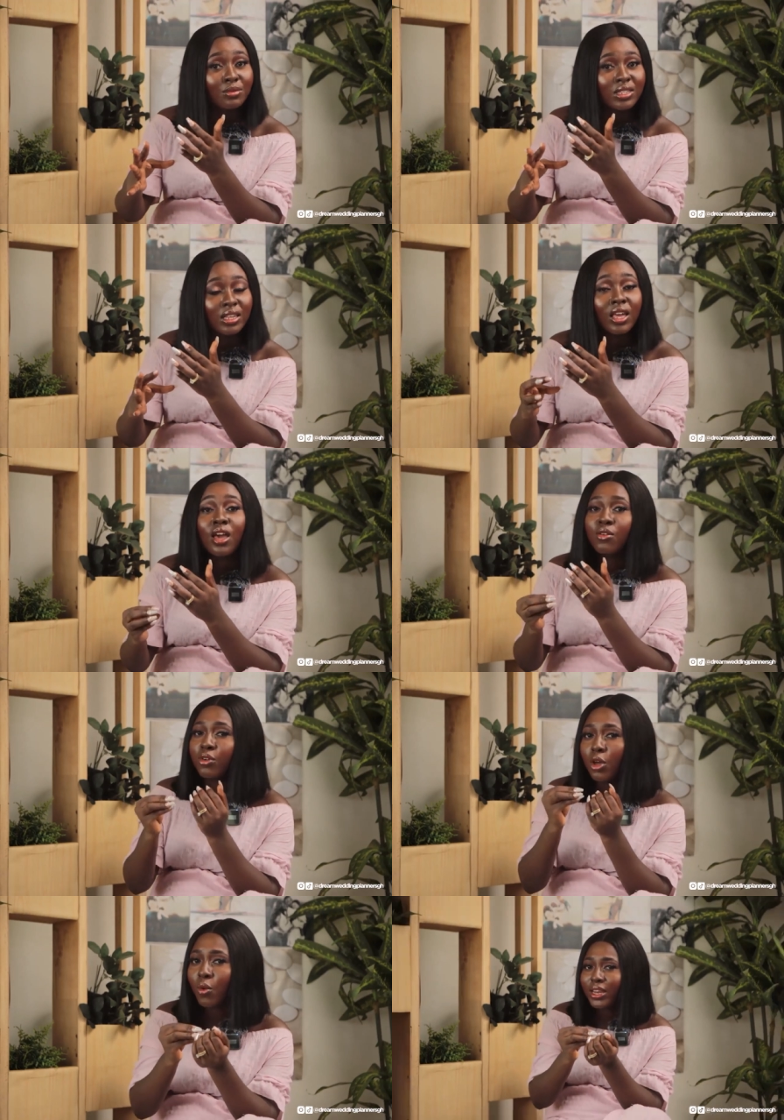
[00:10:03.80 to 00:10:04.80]
MC
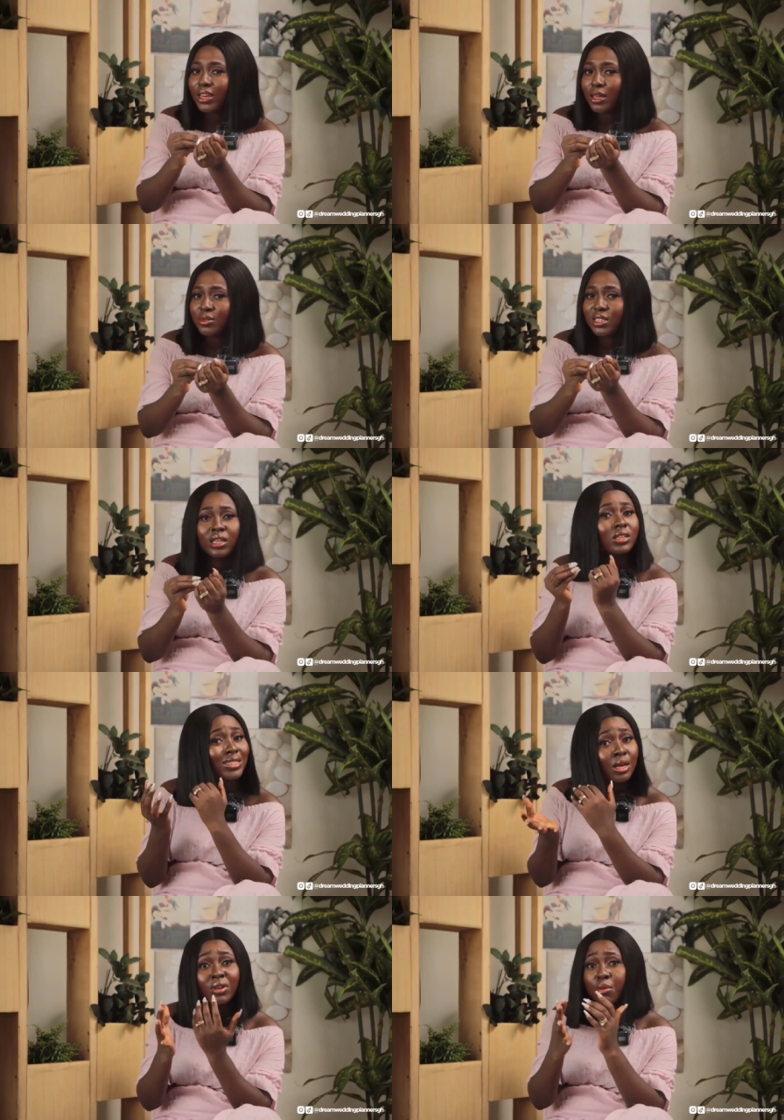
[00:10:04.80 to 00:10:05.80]
for your wedding MC.
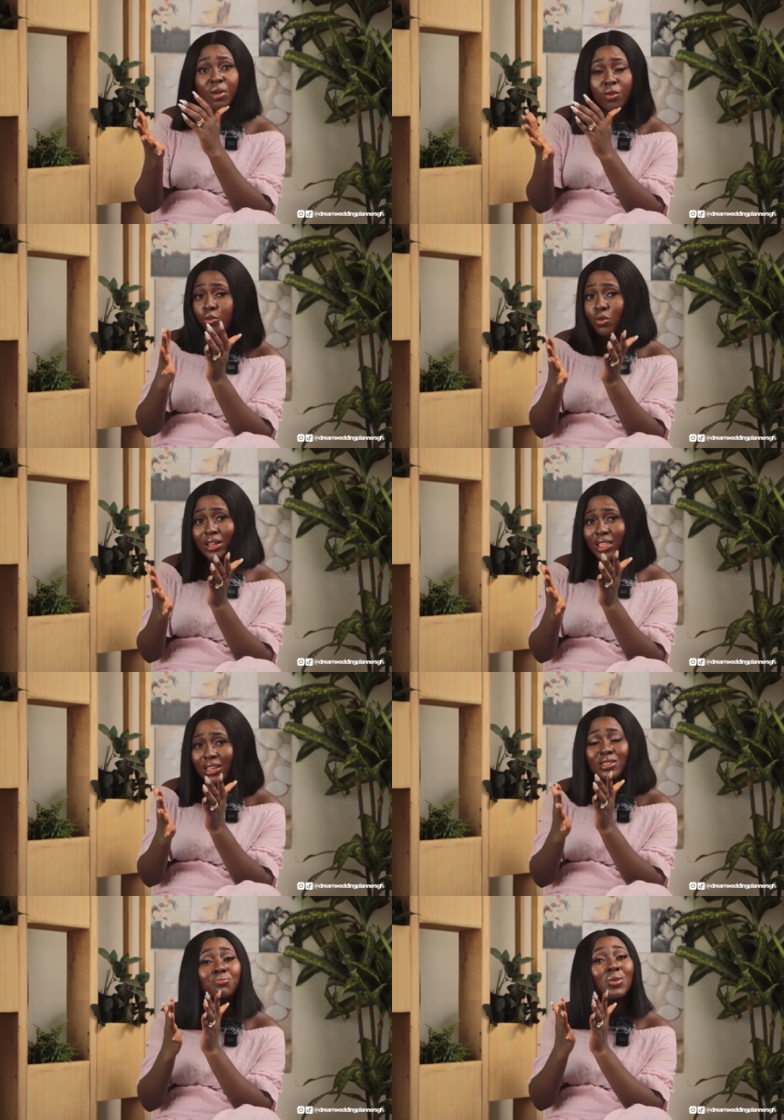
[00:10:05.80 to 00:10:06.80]
Some can perform dual
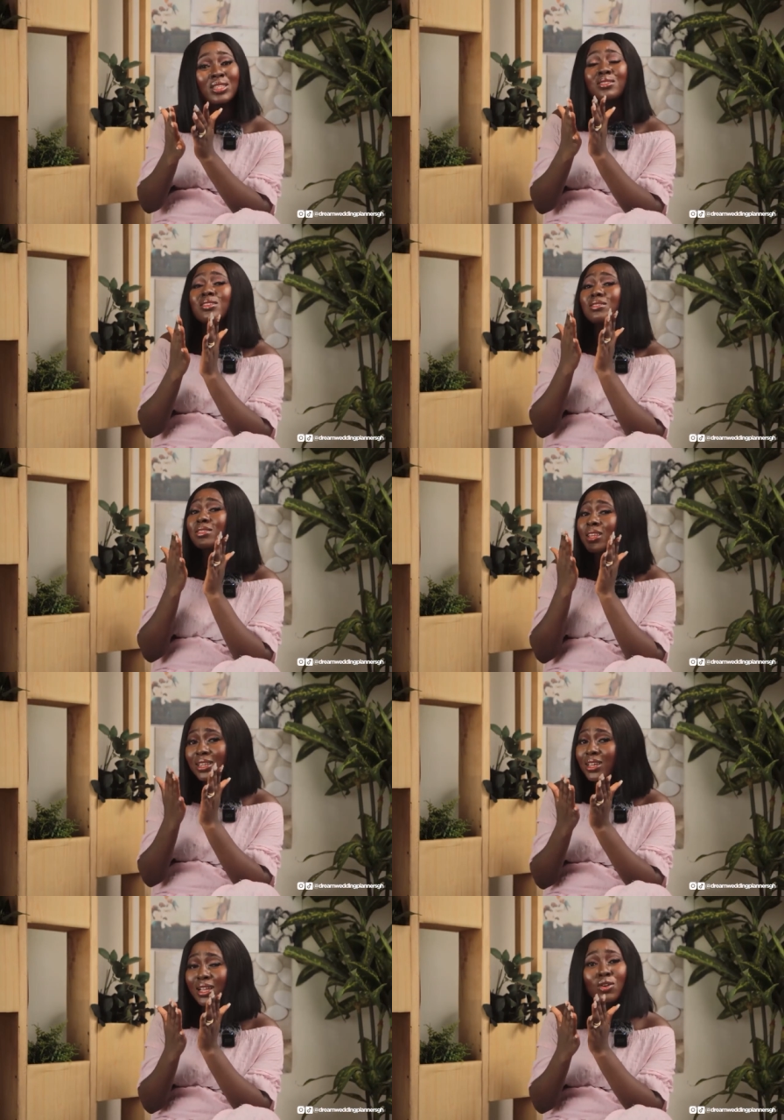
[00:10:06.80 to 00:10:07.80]
tasks, but
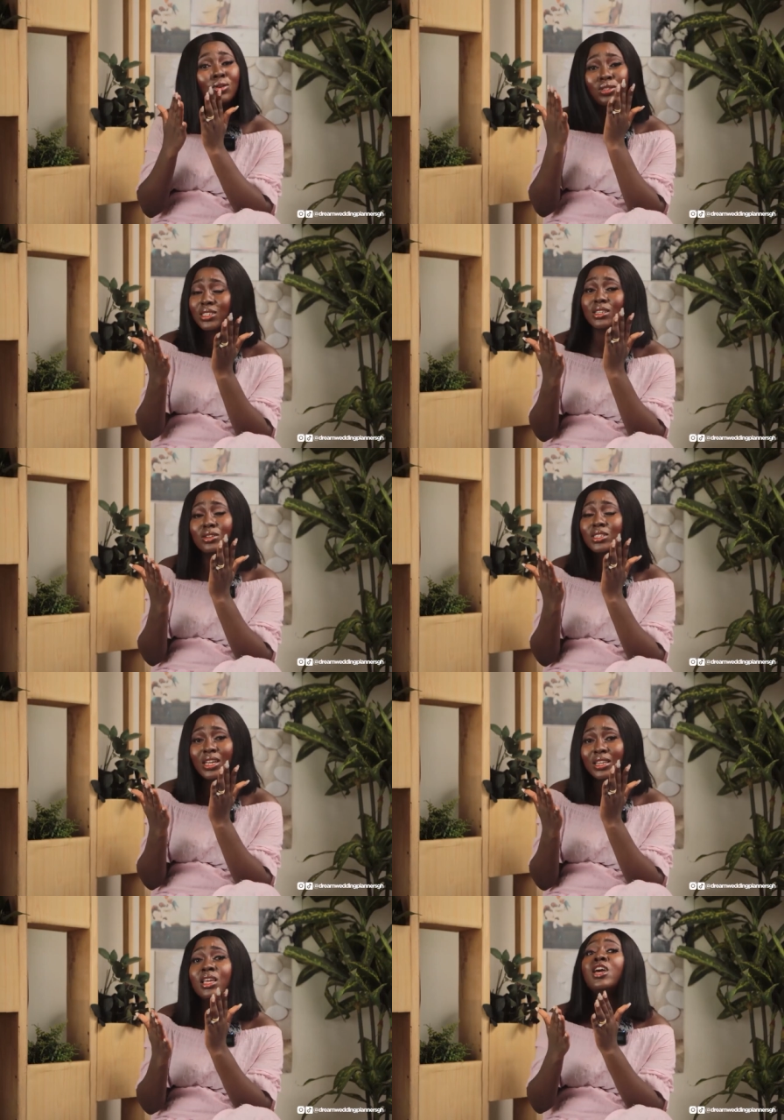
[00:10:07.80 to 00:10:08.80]
technically or logic
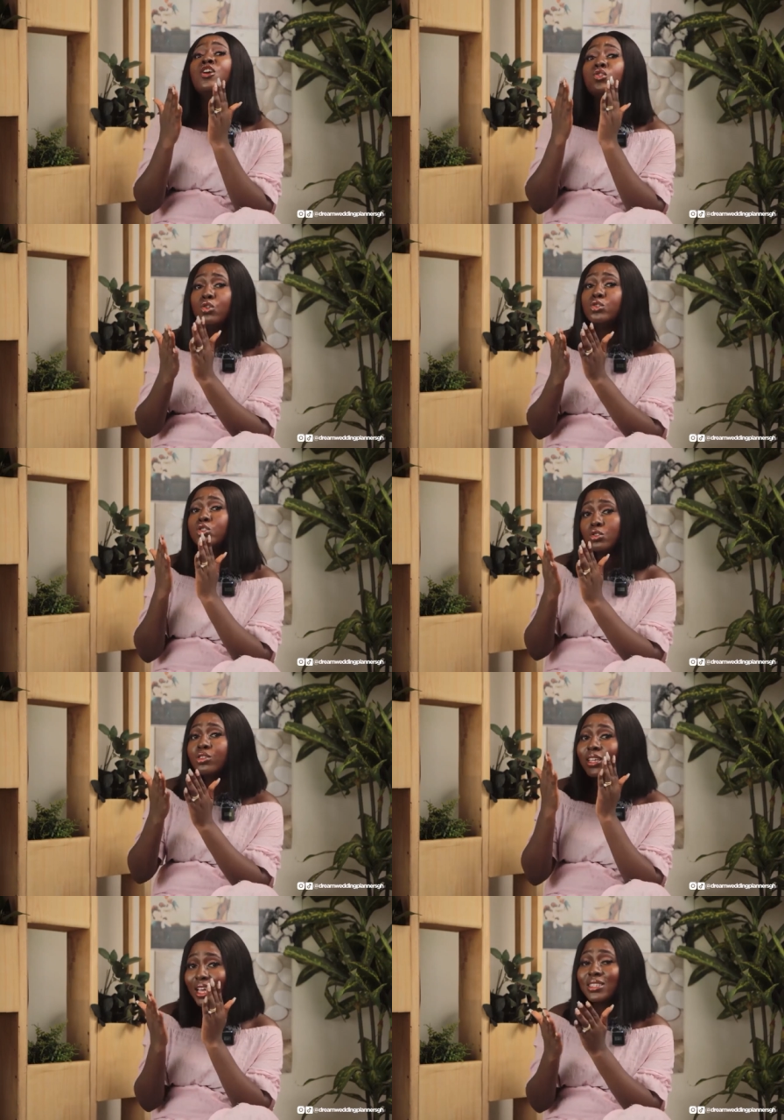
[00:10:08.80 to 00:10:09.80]
logically, you
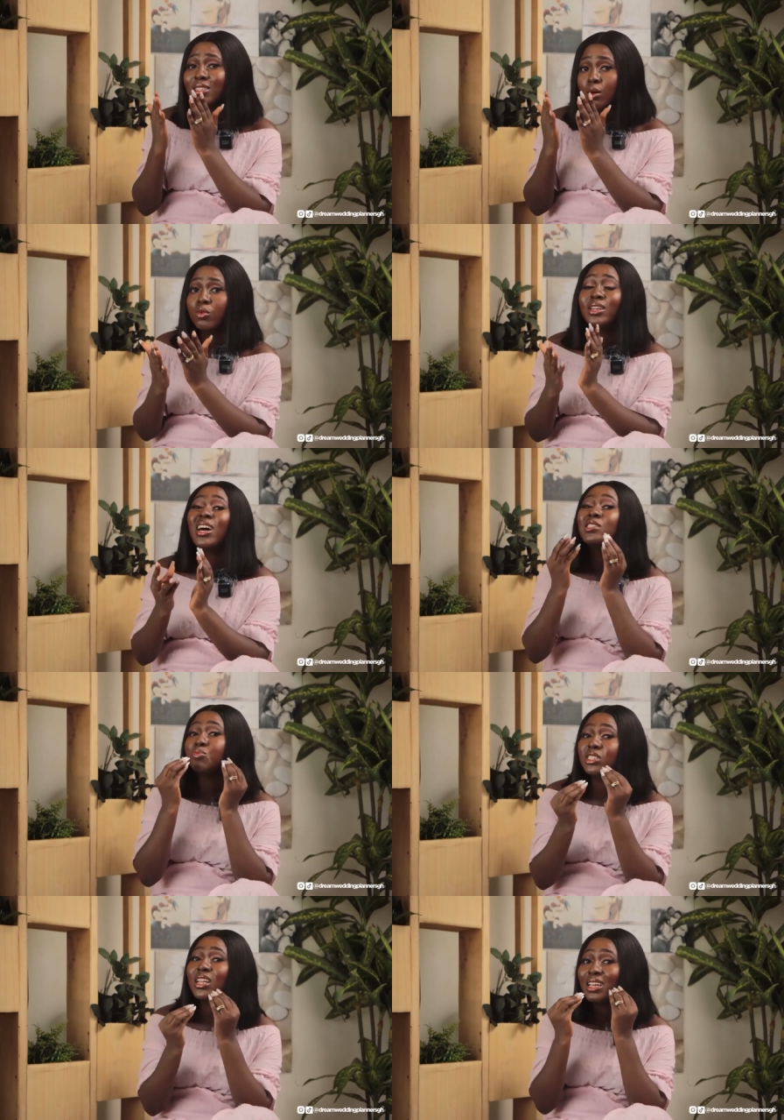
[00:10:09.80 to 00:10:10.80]
should get someone that
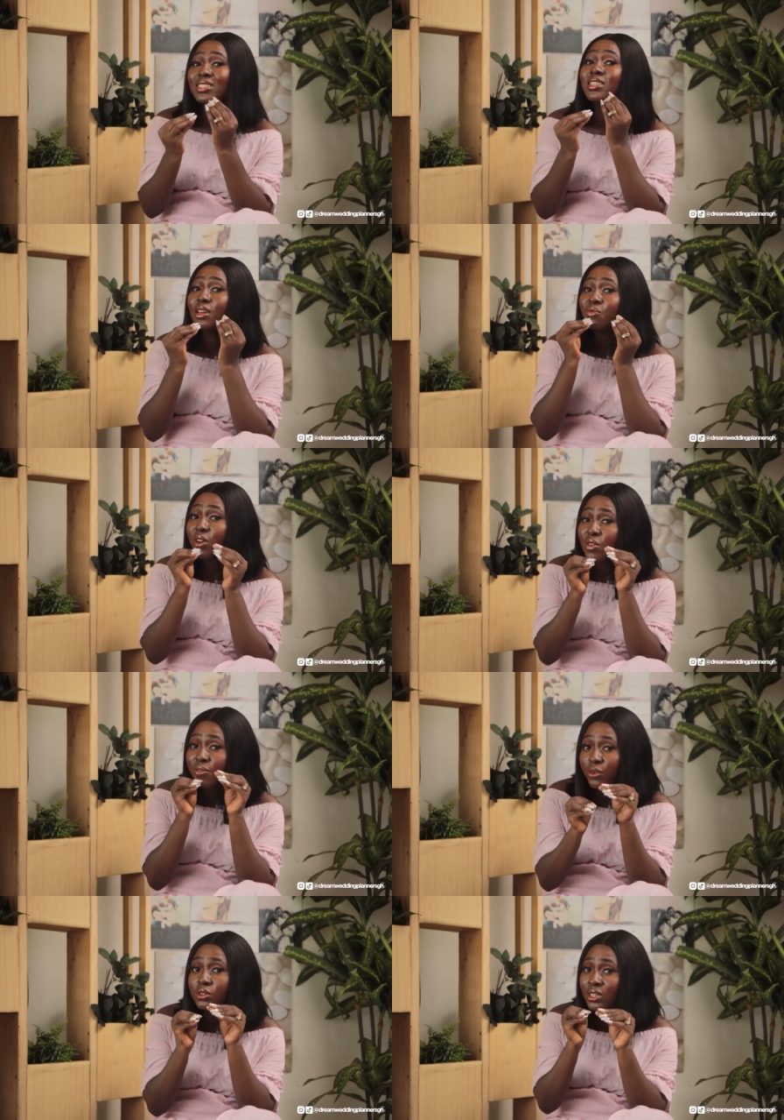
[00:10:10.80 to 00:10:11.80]
specializes in the very
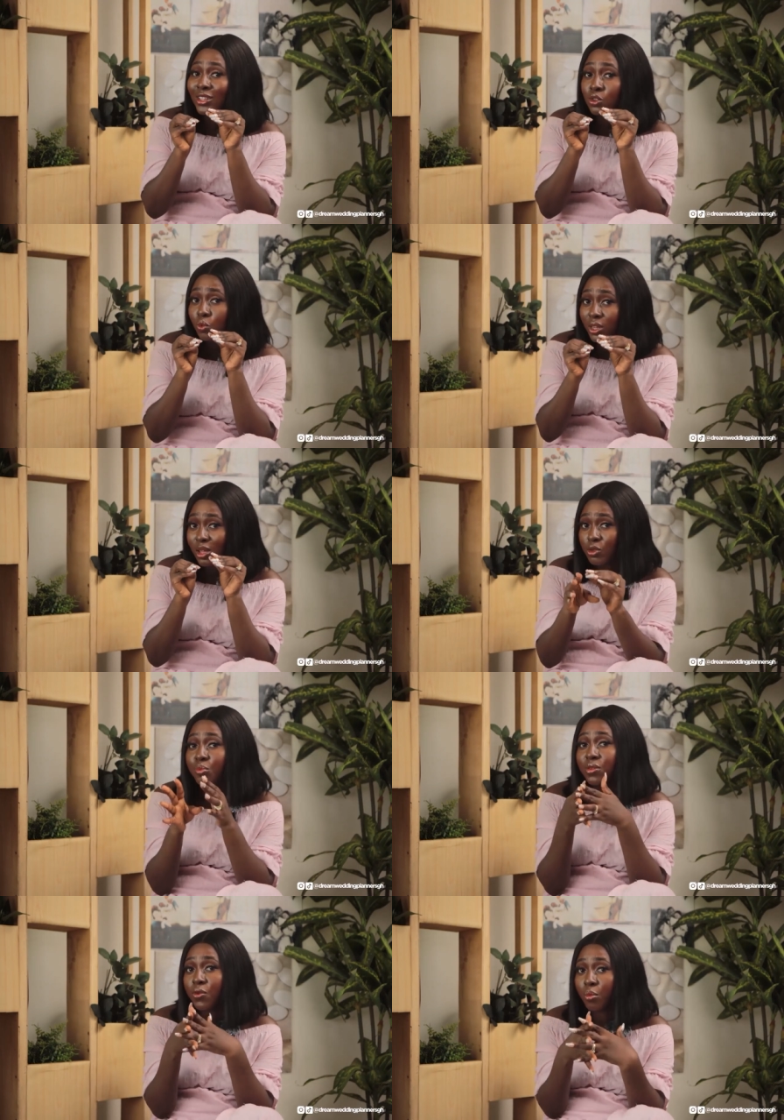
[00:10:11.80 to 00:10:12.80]
field that you want them to
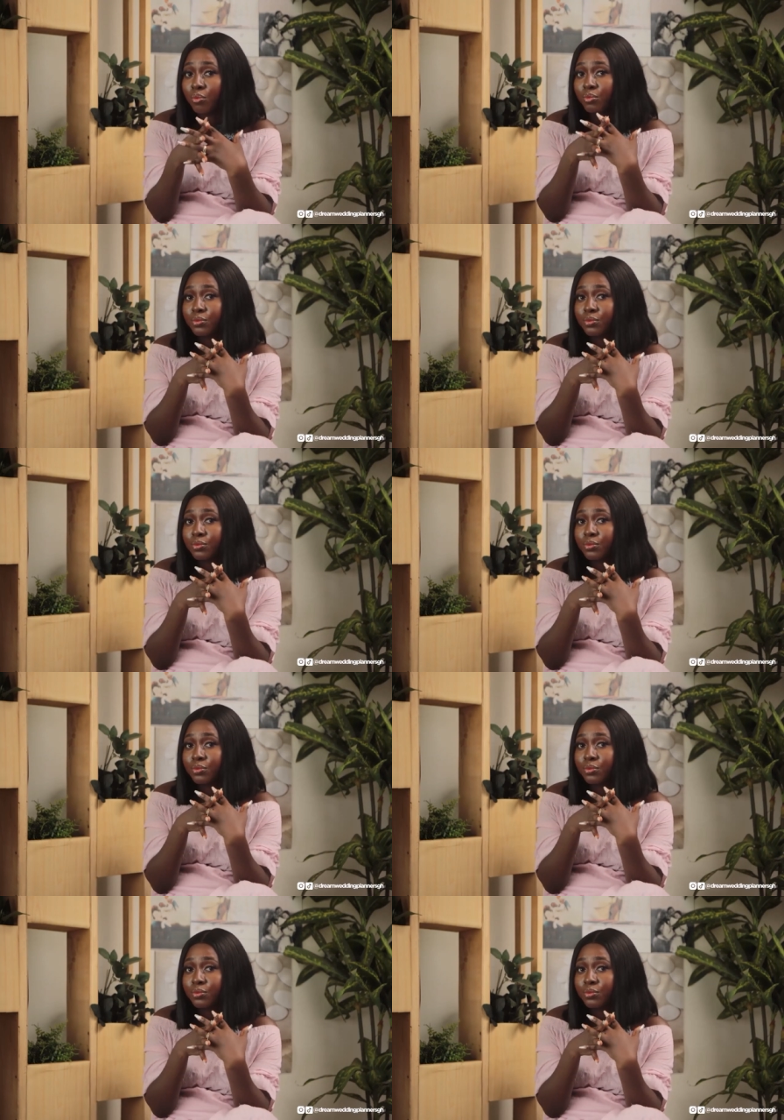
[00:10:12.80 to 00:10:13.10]
perform.